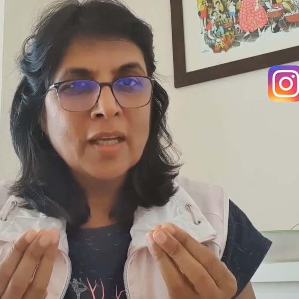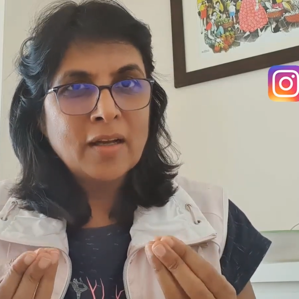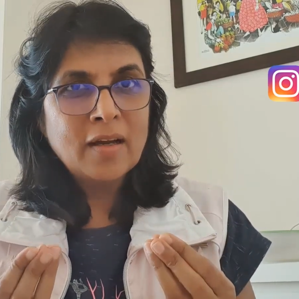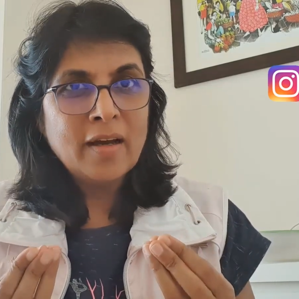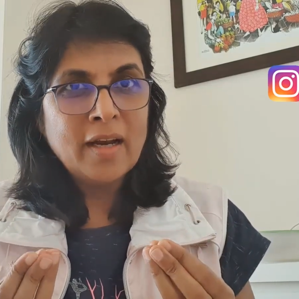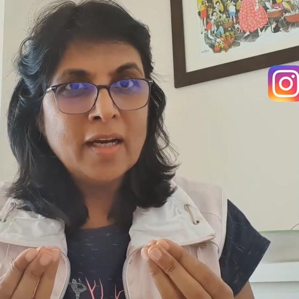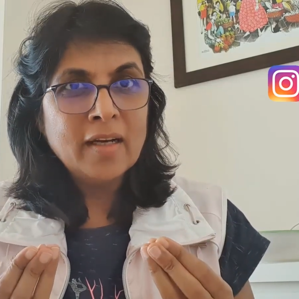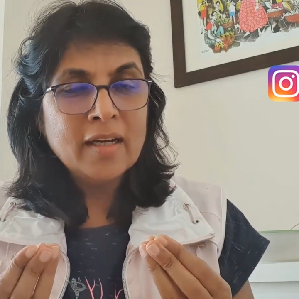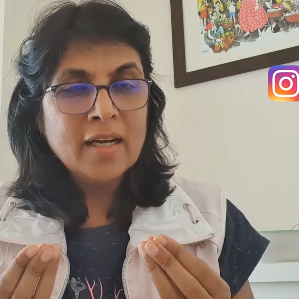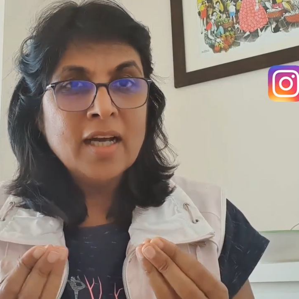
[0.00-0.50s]

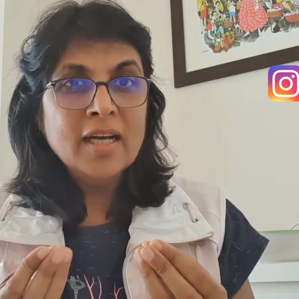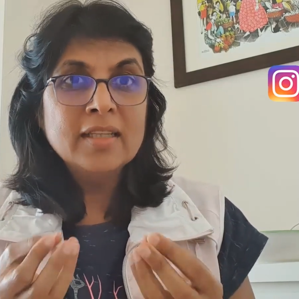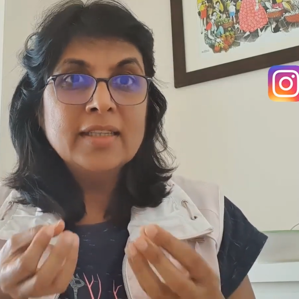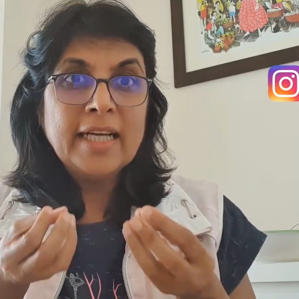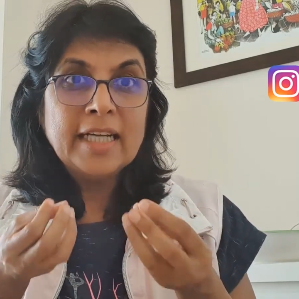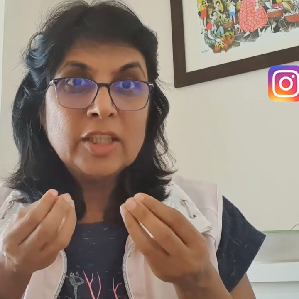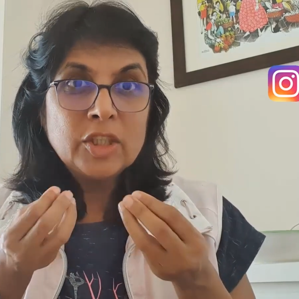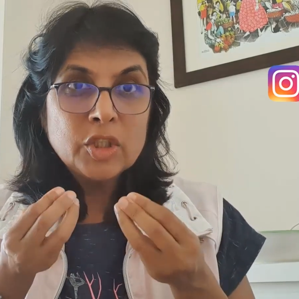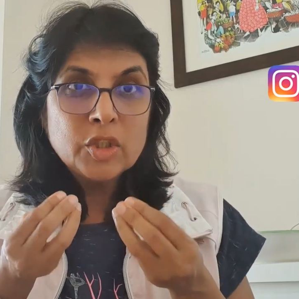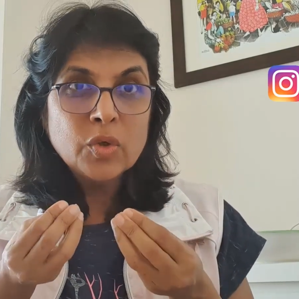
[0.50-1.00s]
correct
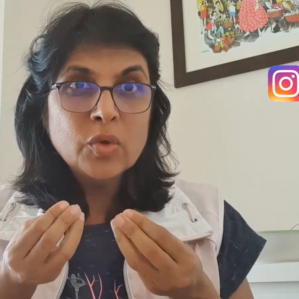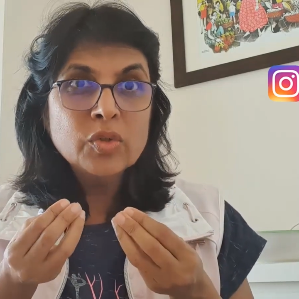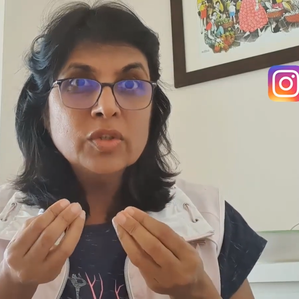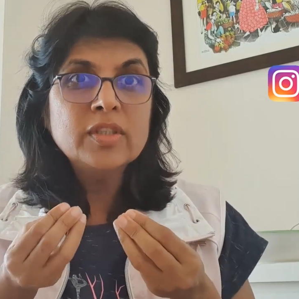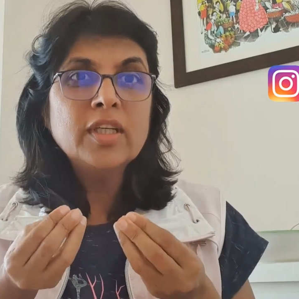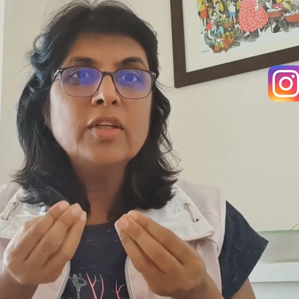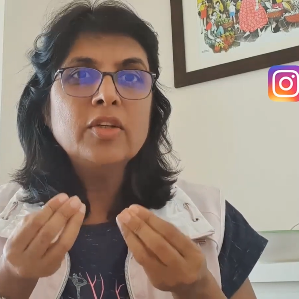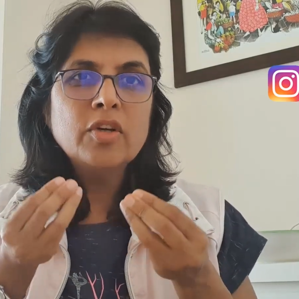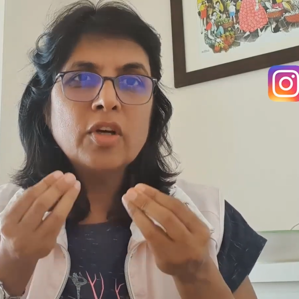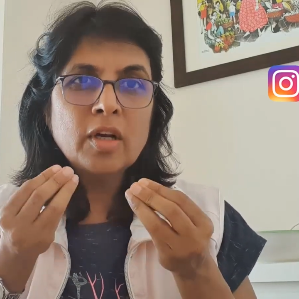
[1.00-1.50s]
that shows
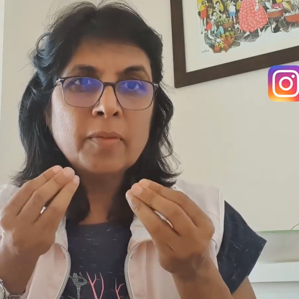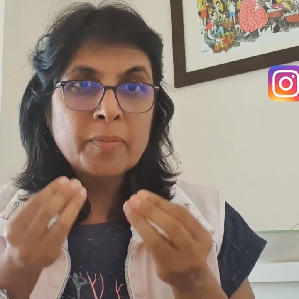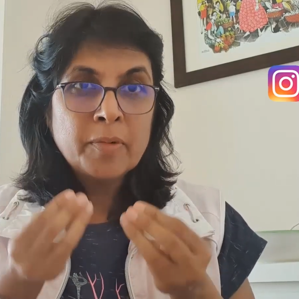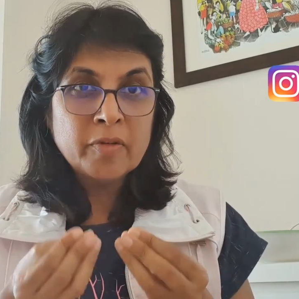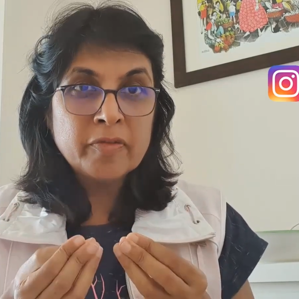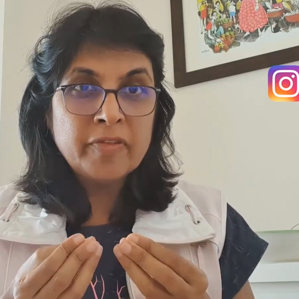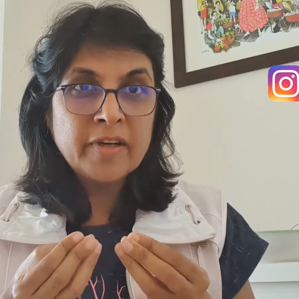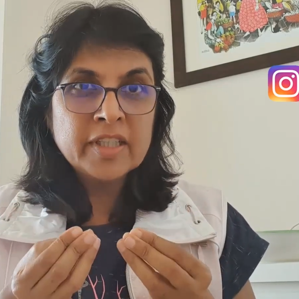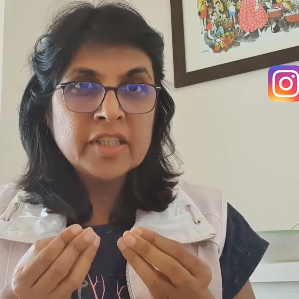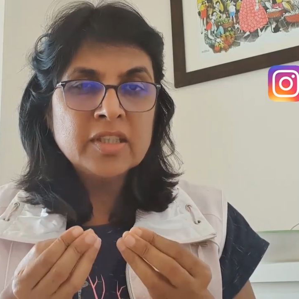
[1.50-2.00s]
that you're a
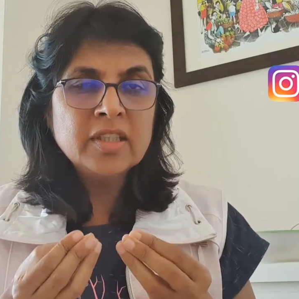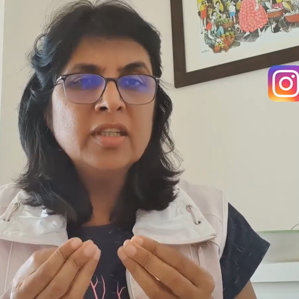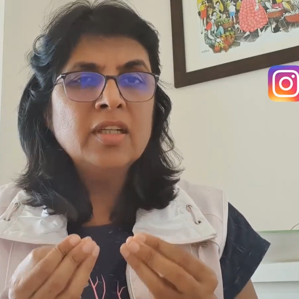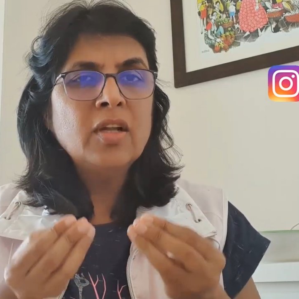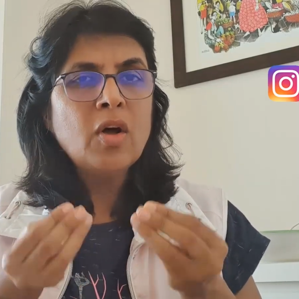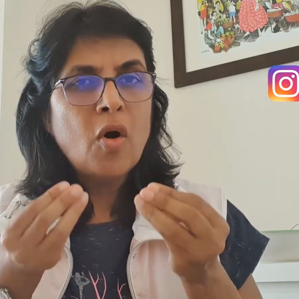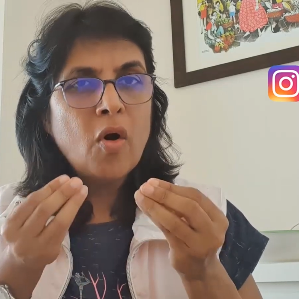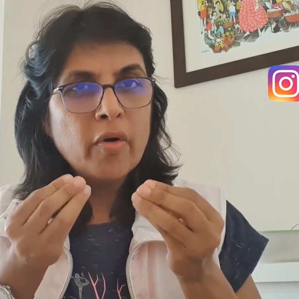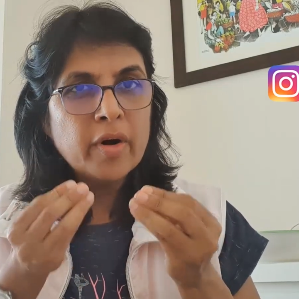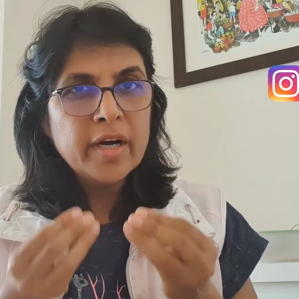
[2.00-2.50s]

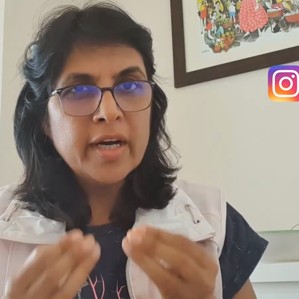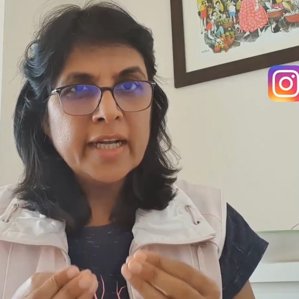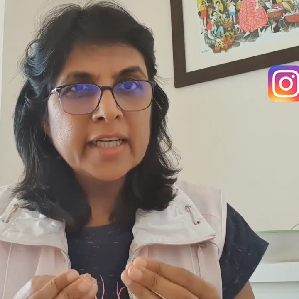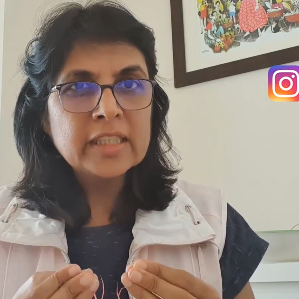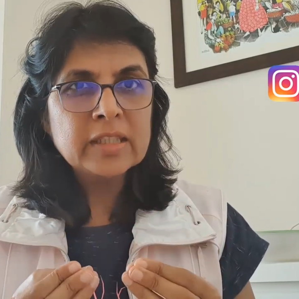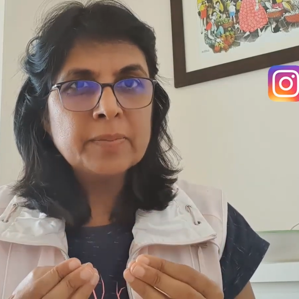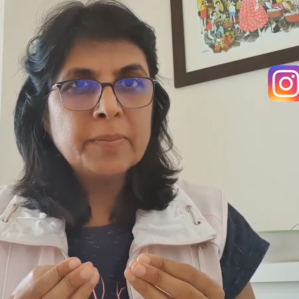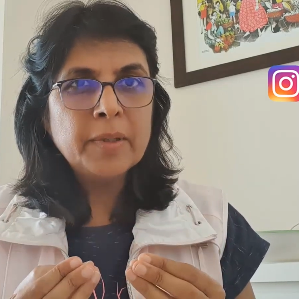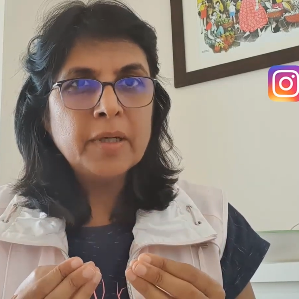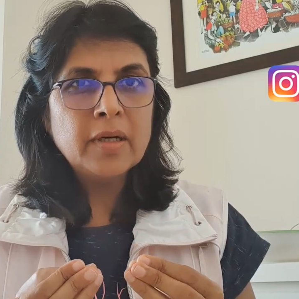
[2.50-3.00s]
professional or an
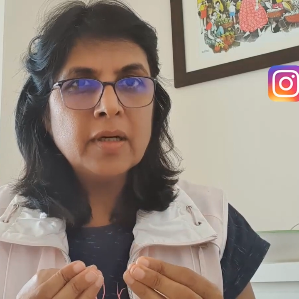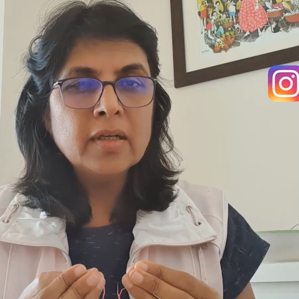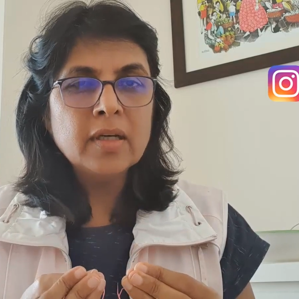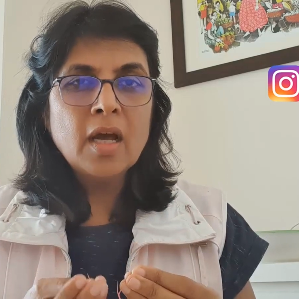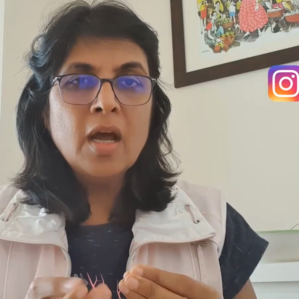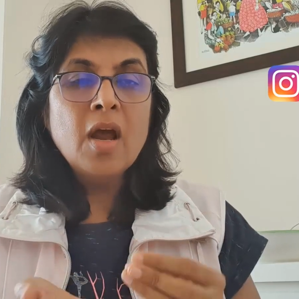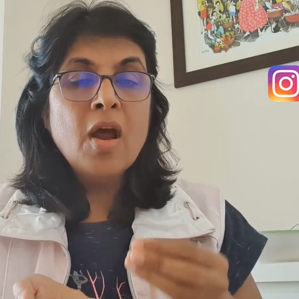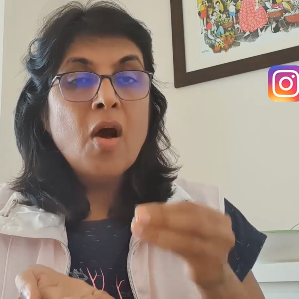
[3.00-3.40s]
expert